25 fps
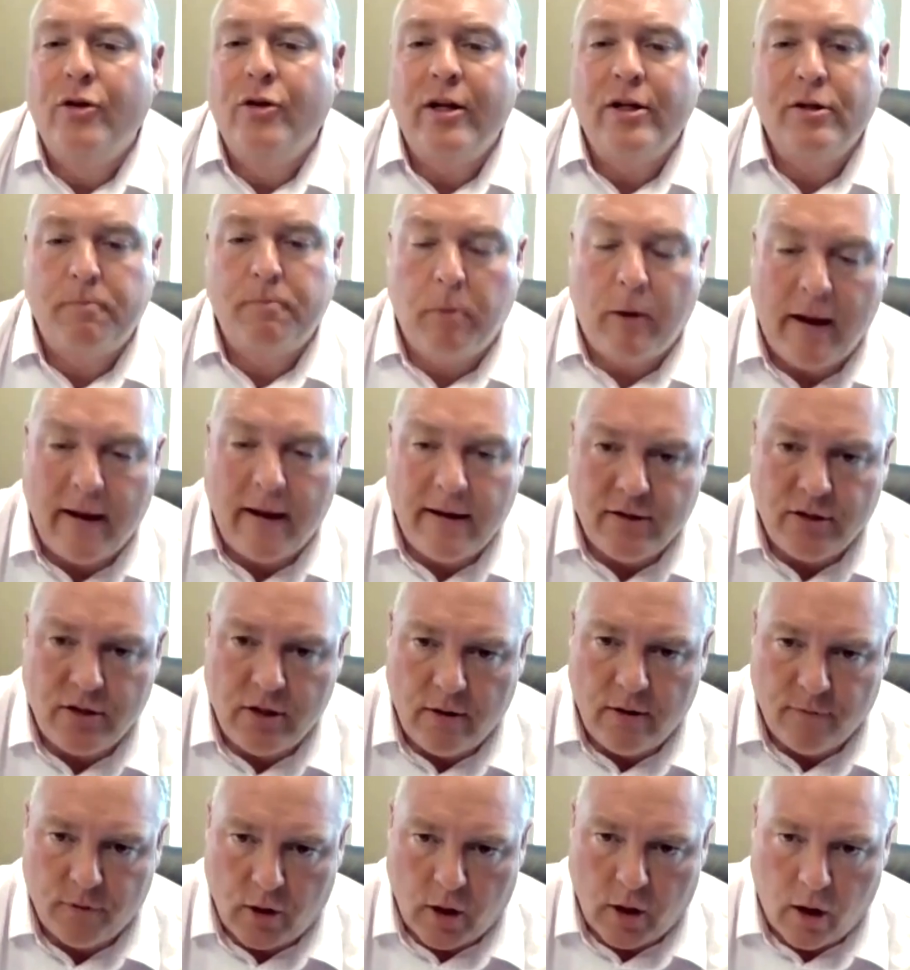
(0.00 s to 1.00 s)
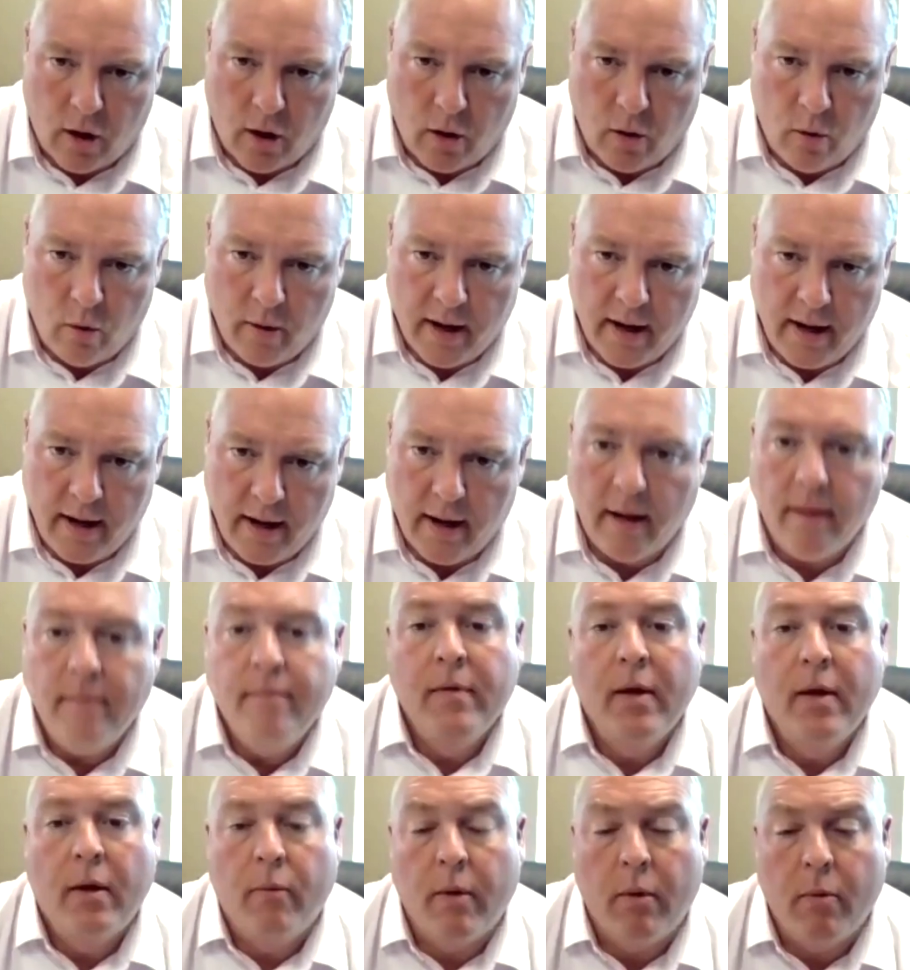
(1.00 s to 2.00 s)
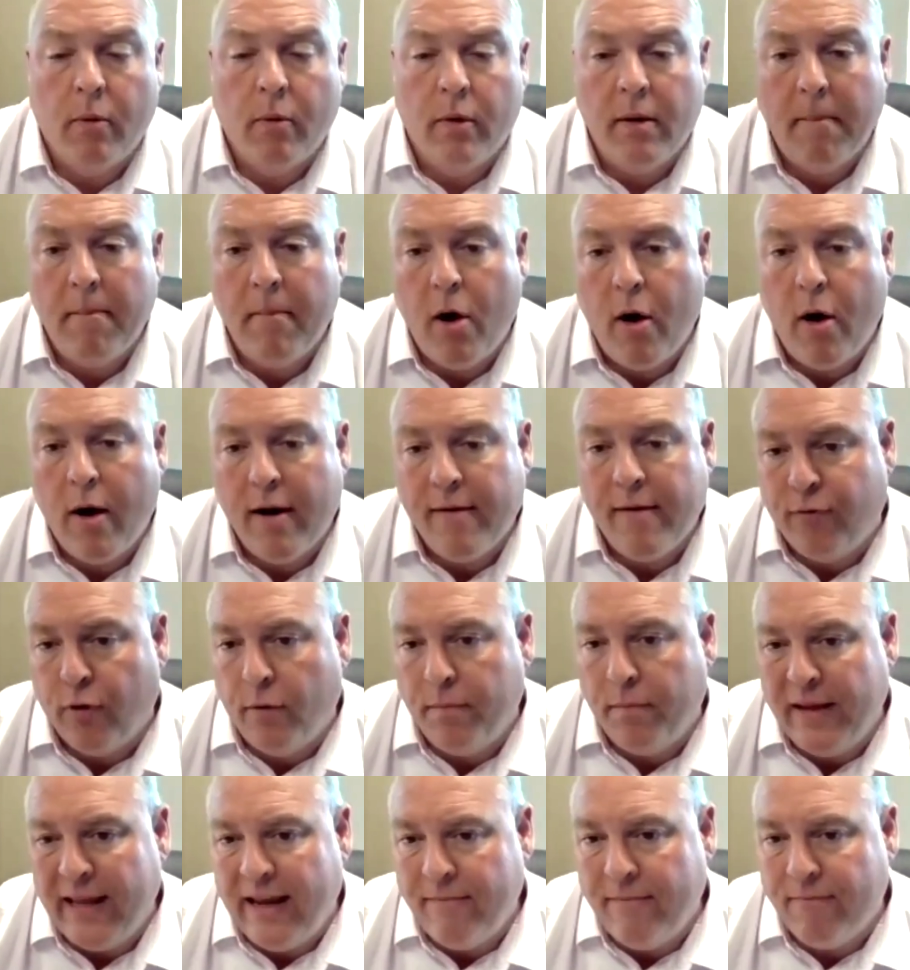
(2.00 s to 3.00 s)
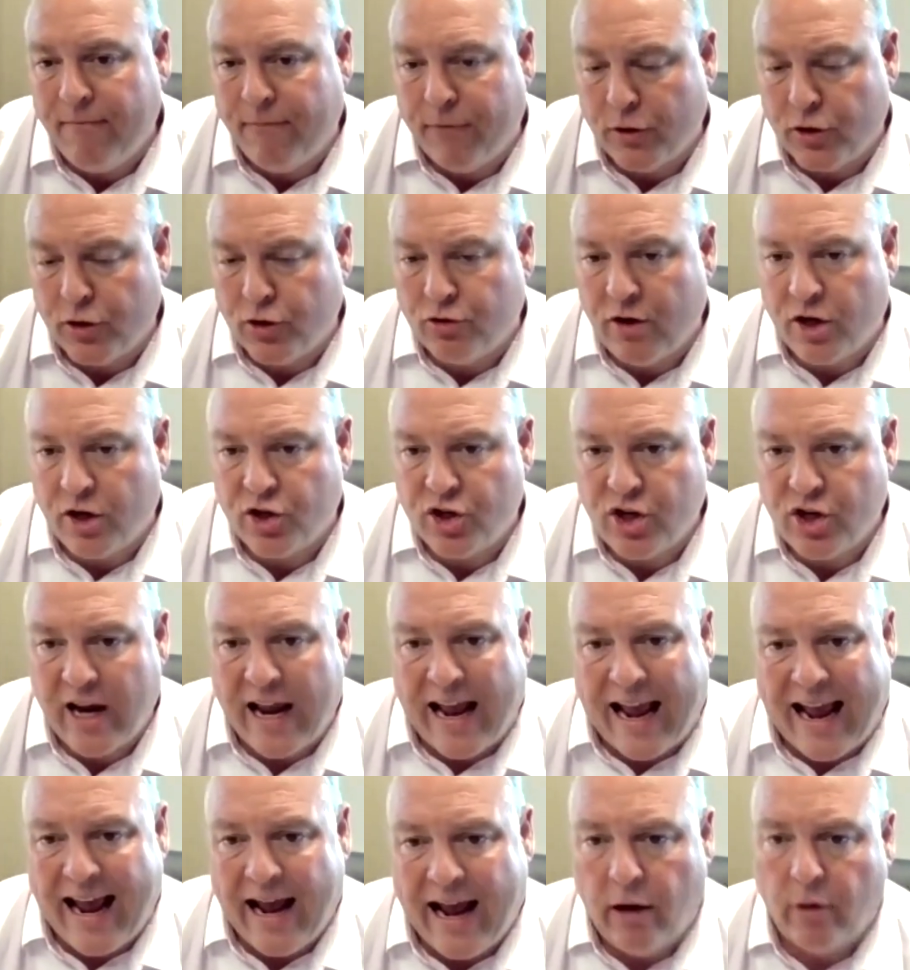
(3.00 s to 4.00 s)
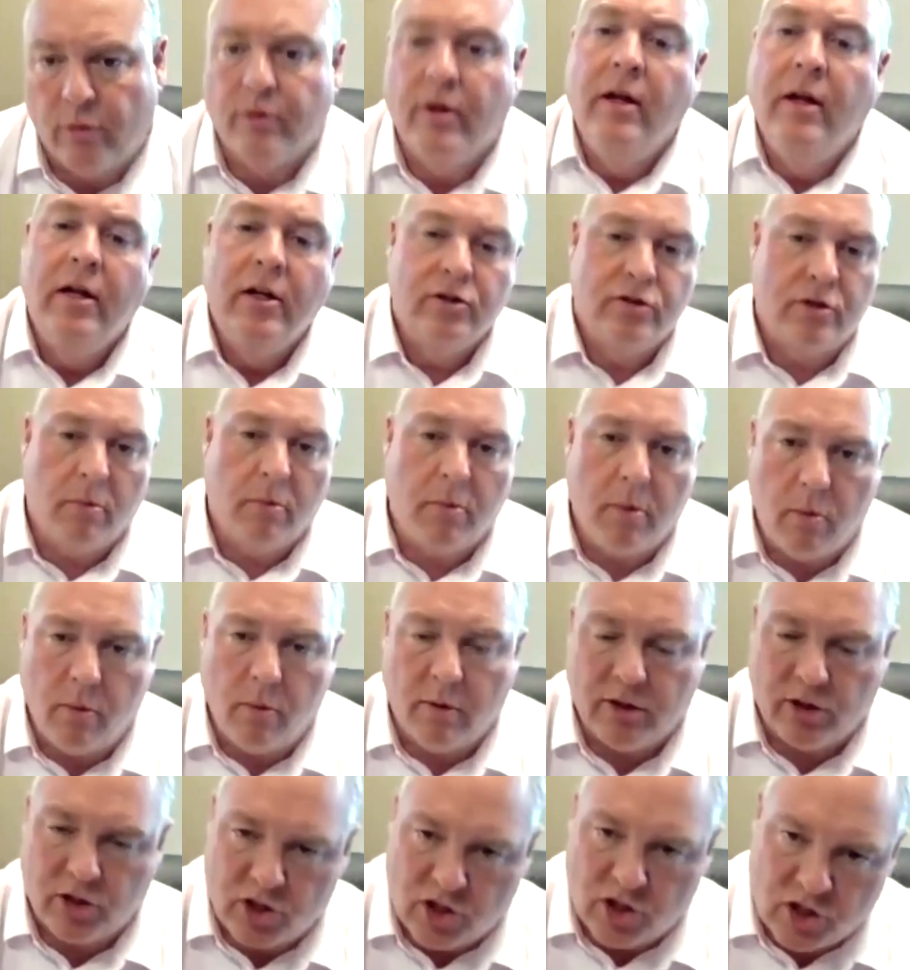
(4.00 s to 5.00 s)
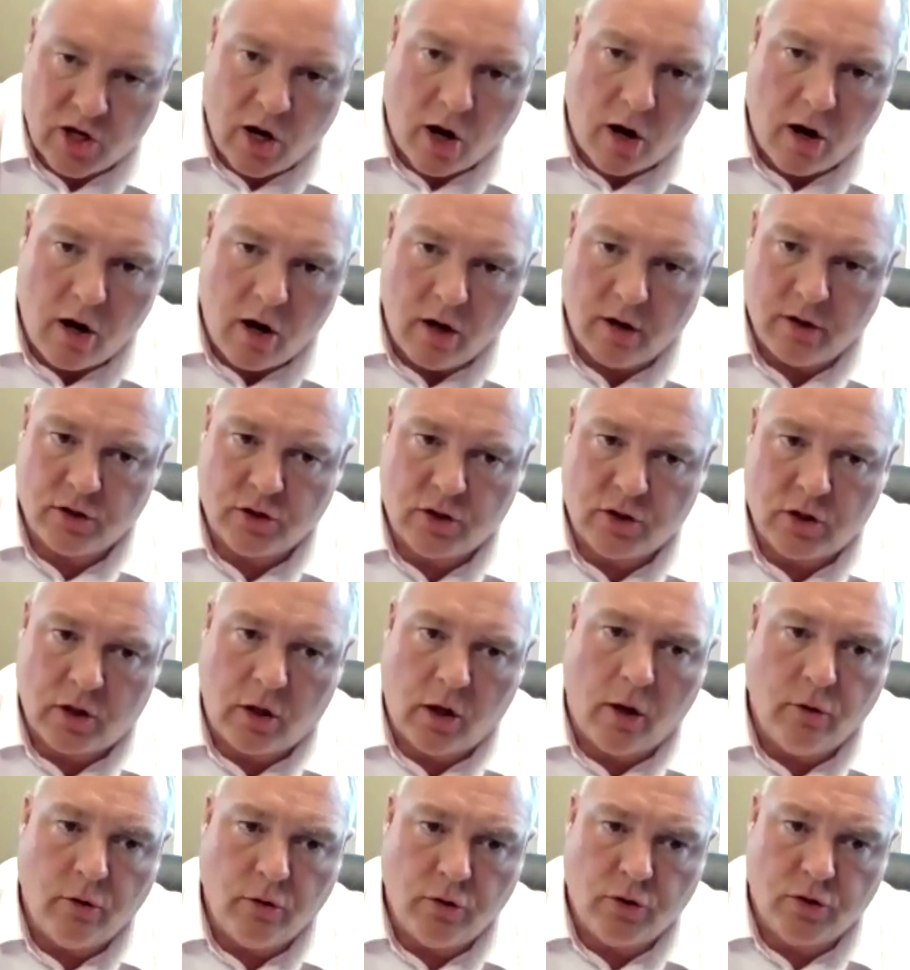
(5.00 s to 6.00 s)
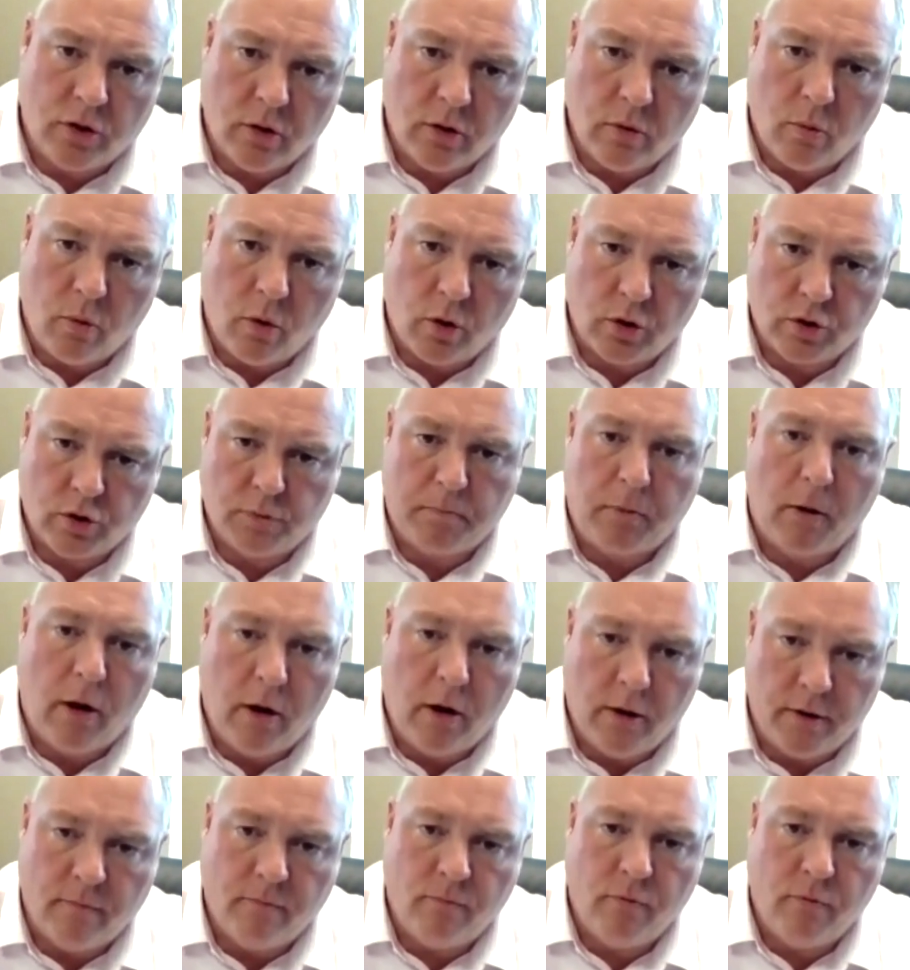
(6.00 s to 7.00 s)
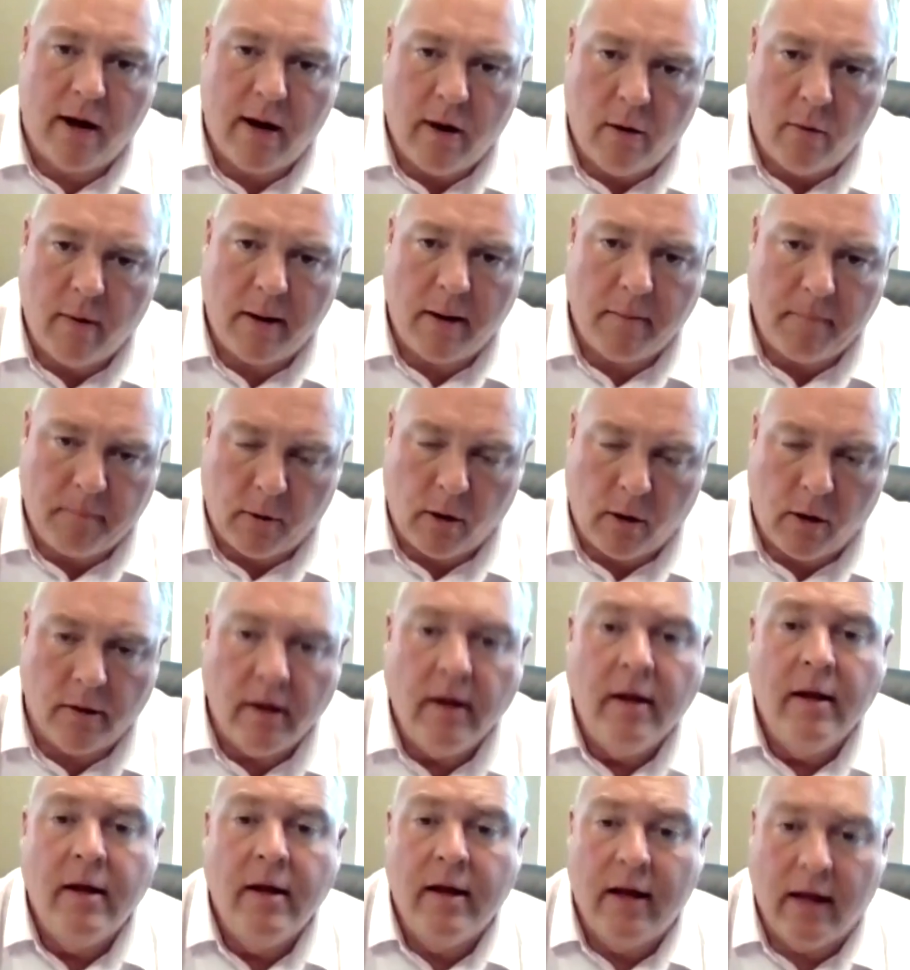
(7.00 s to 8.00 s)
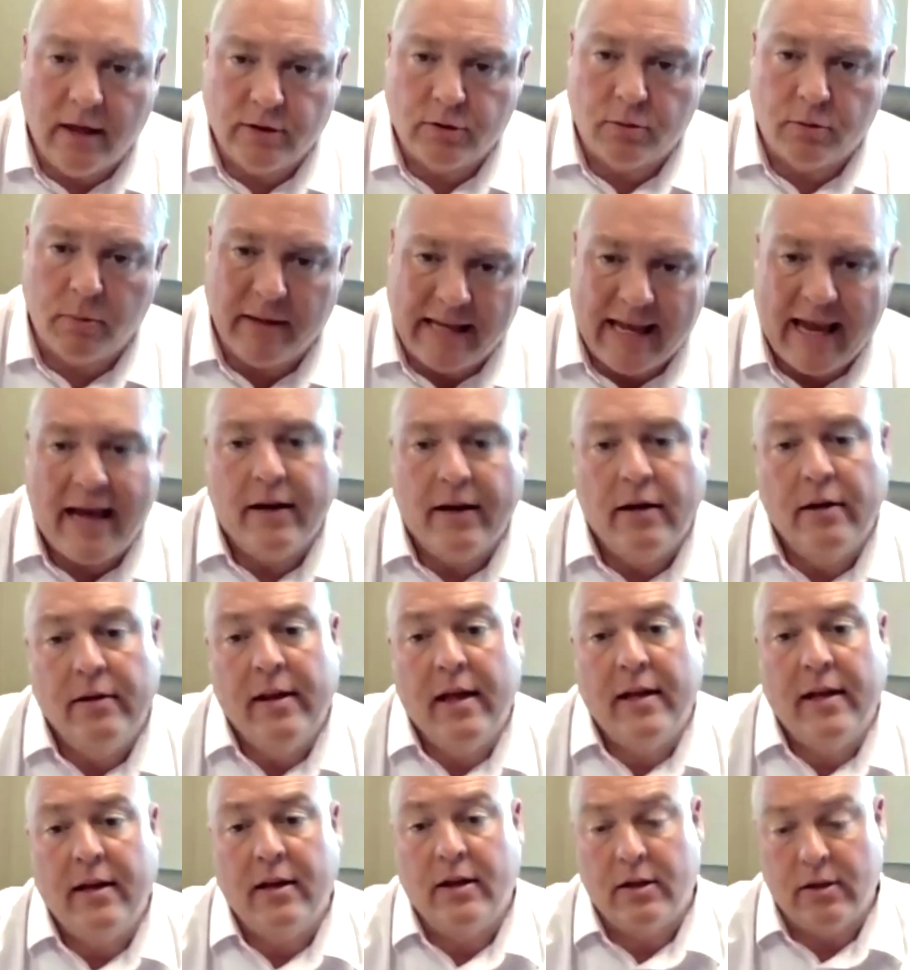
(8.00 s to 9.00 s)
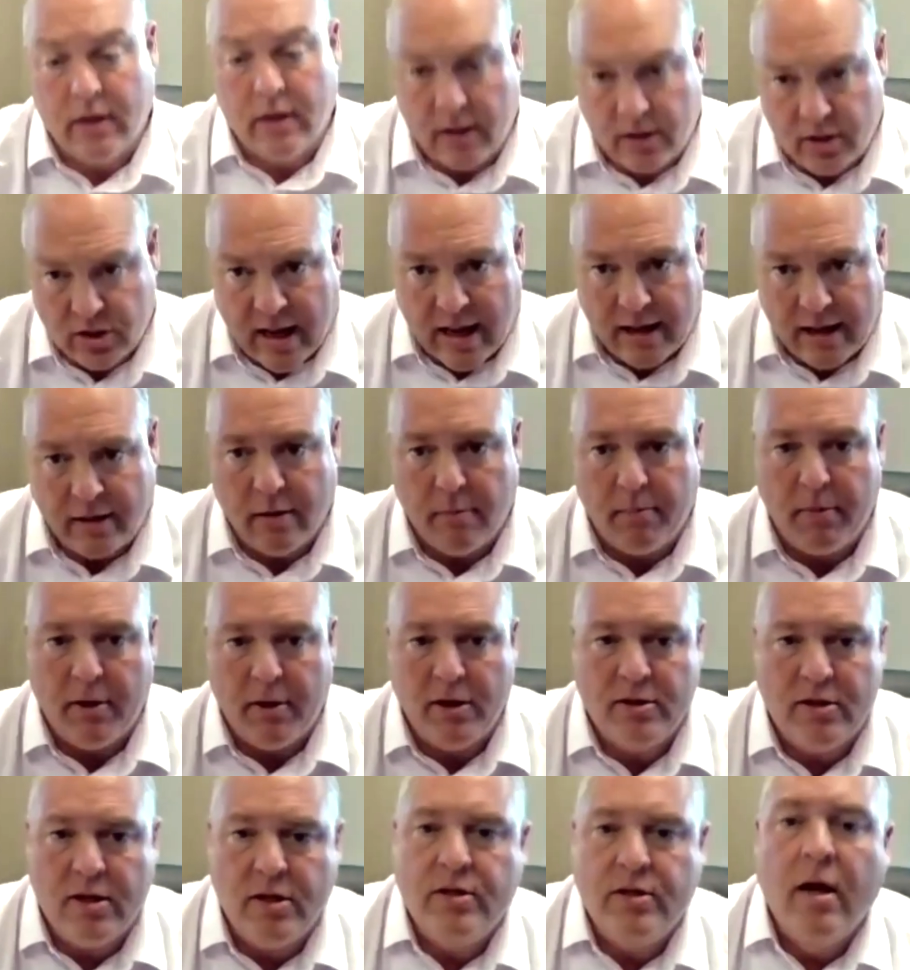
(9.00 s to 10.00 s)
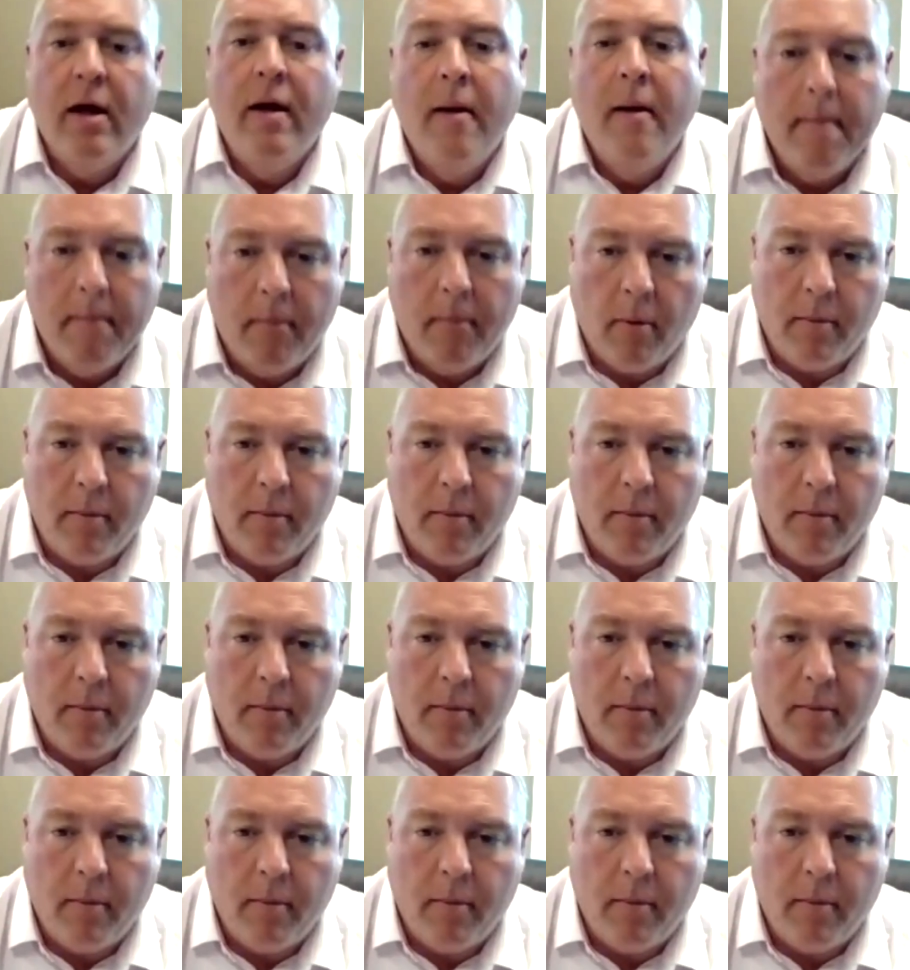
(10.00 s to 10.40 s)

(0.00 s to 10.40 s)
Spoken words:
So there's plenty of coal here. We want to mine from the infrastructure out. So we want to start as close to the wash plant and railway plant as we can, and then extend the business.